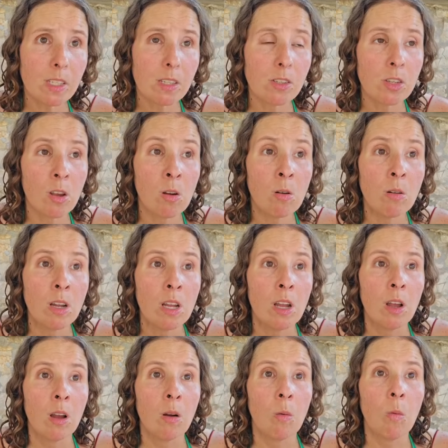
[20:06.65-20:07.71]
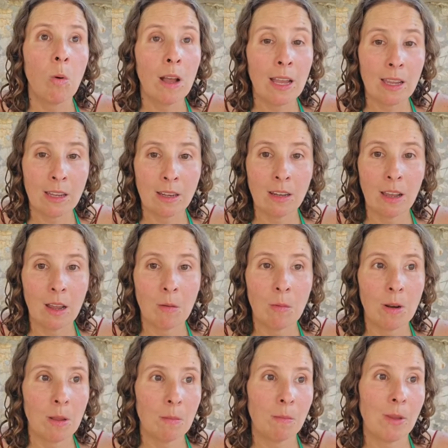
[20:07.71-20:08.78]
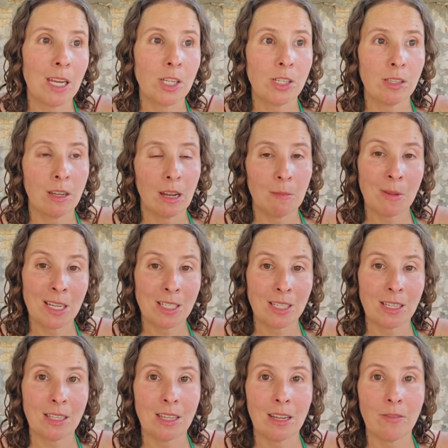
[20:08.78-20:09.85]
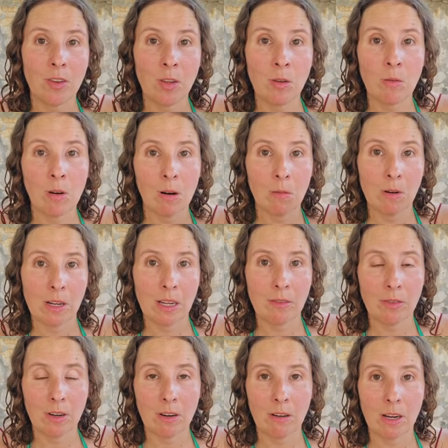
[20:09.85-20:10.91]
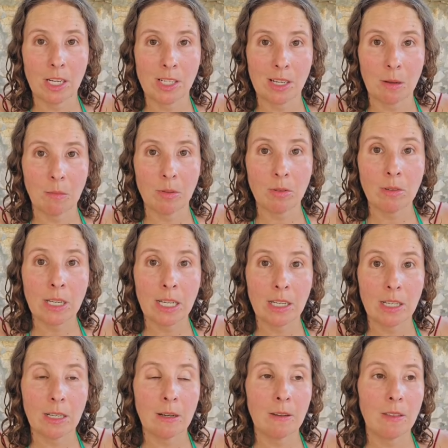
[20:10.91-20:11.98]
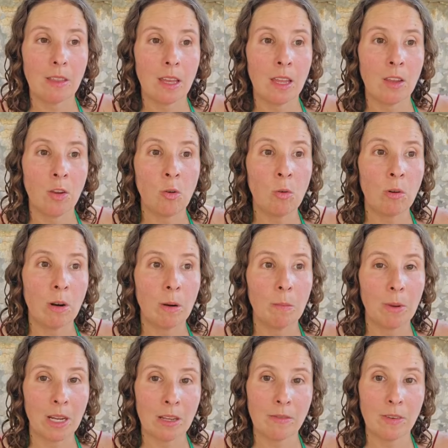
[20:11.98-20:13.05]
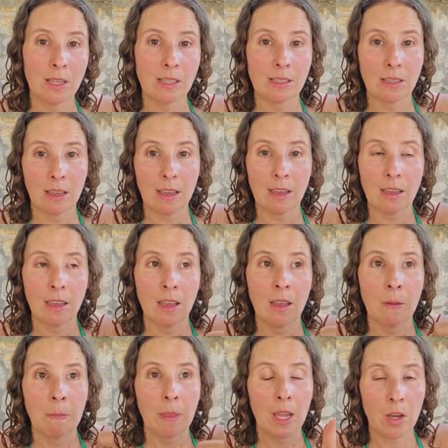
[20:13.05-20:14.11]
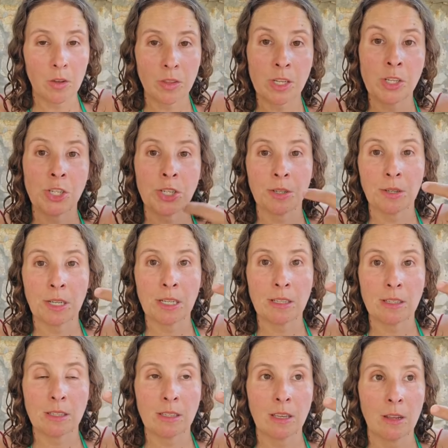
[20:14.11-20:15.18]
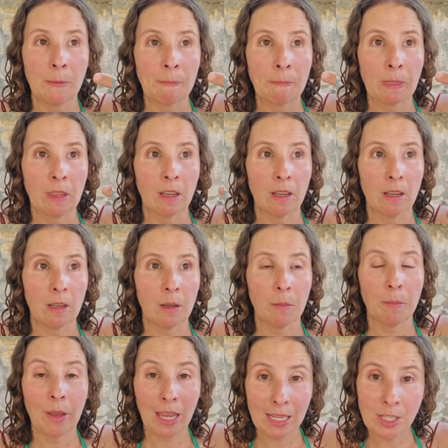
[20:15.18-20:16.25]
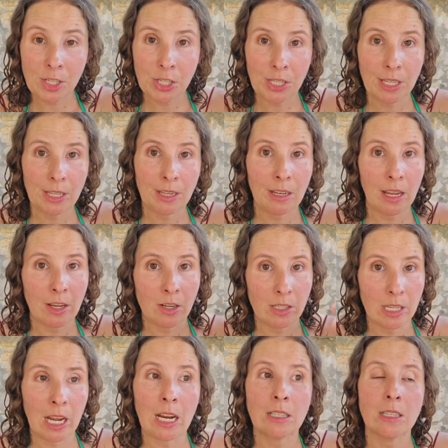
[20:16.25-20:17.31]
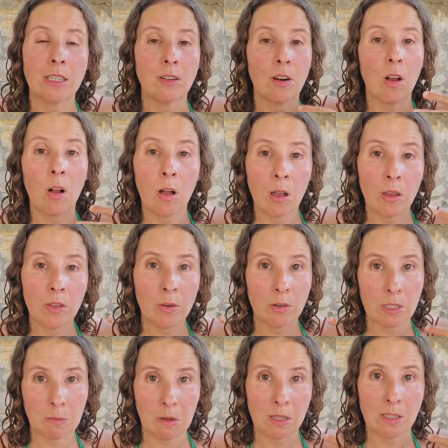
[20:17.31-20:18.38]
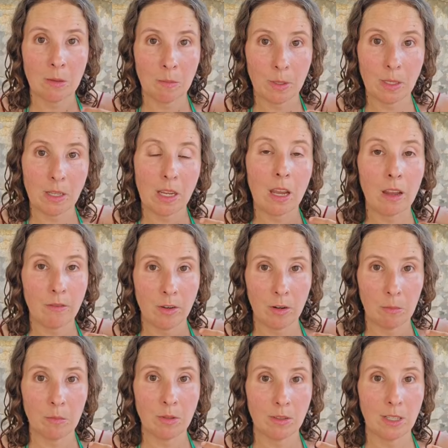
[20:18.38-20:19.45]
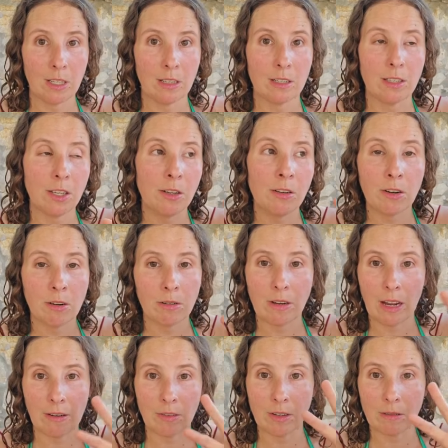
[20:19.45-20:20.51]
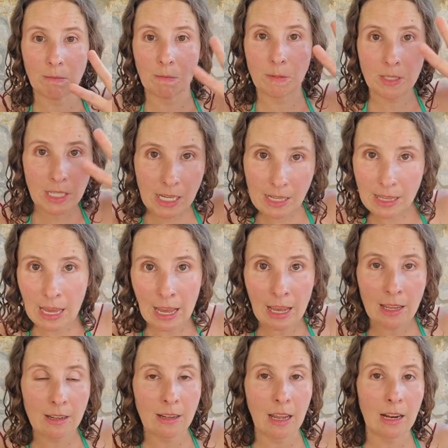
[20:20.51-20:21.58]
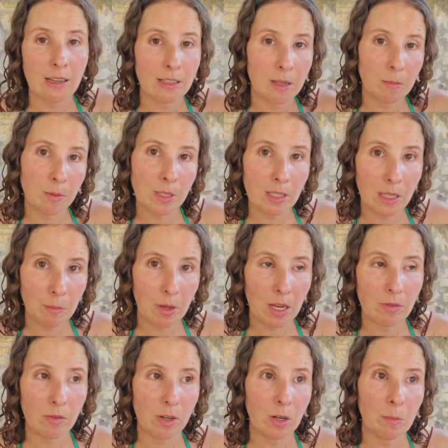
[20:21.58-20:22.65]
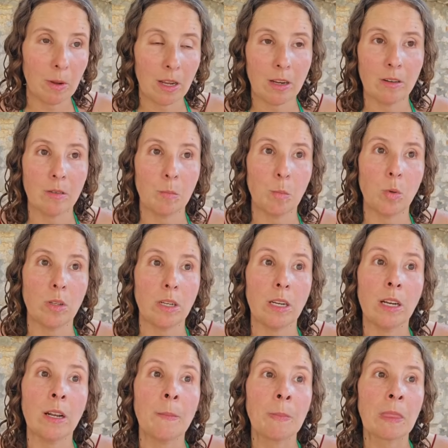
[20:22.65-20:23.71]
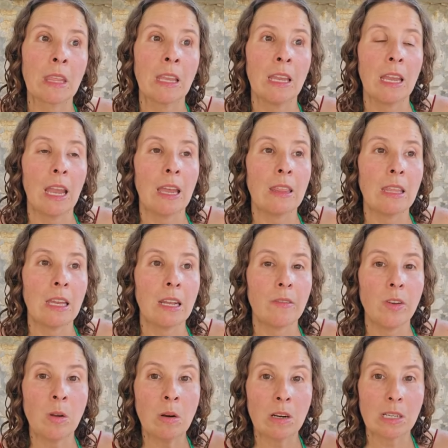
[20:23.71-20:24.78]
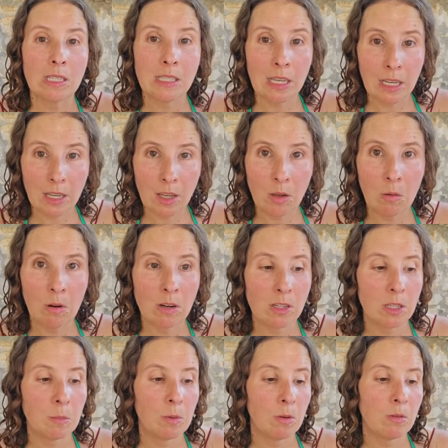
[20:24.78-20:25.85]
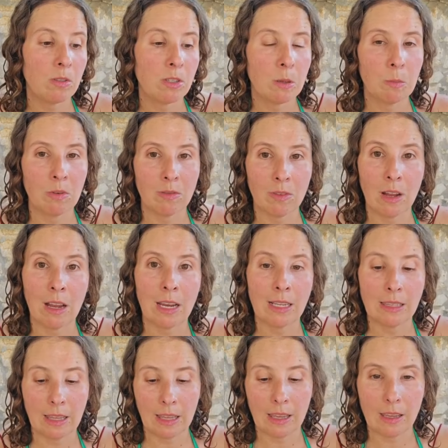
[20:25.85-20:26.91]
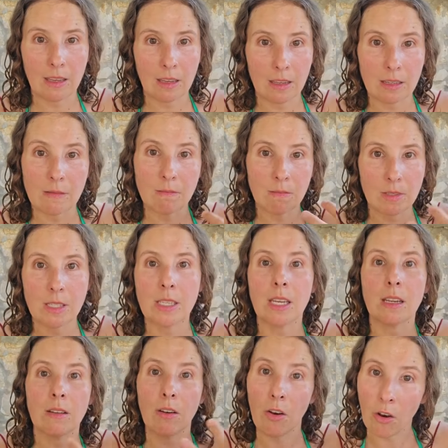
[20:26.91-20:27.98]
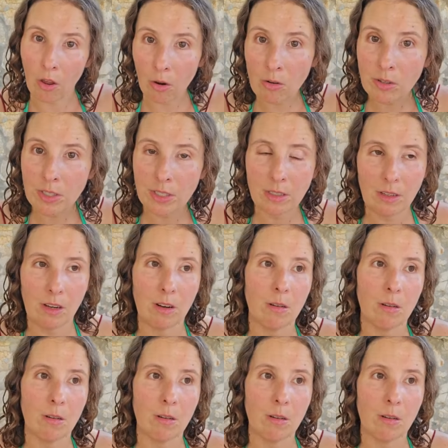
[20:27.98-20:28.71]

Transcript: So, one, I want to make sure that I mention that if you are working for a Croatian employer, then your benefits like health insurance, pension, and your taxes are all the responsibility of your employer. So you don't ever see that. That is completely paid for by your employer. And then if you are sick, you are supposed to provide like a sick note.